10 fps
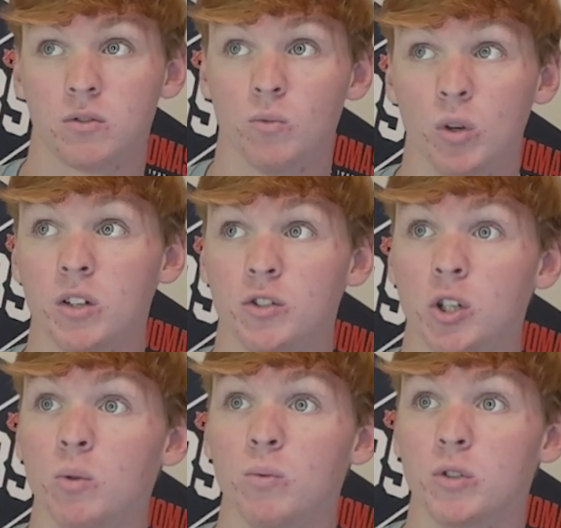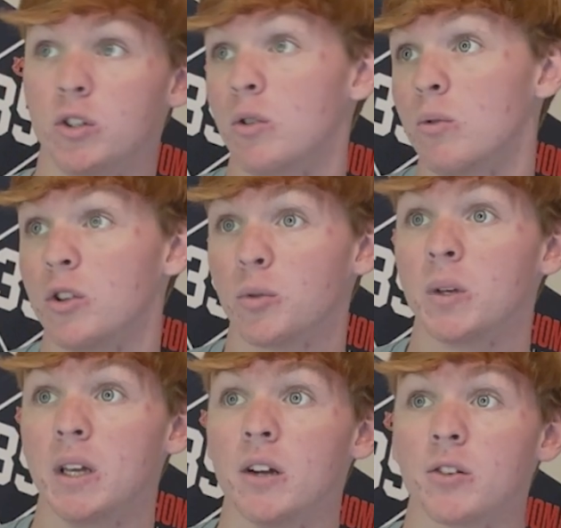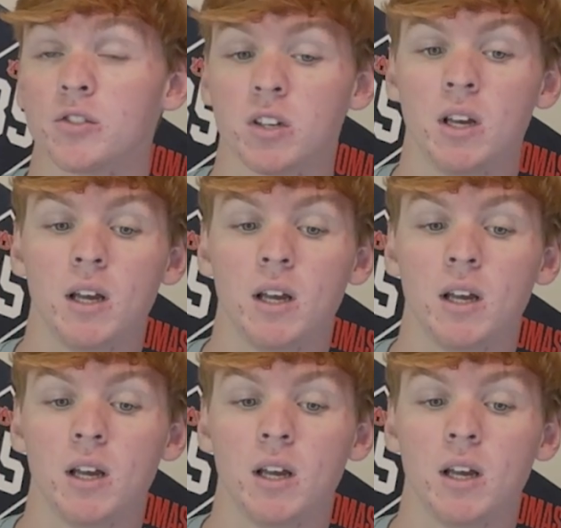really 2 to 3 years.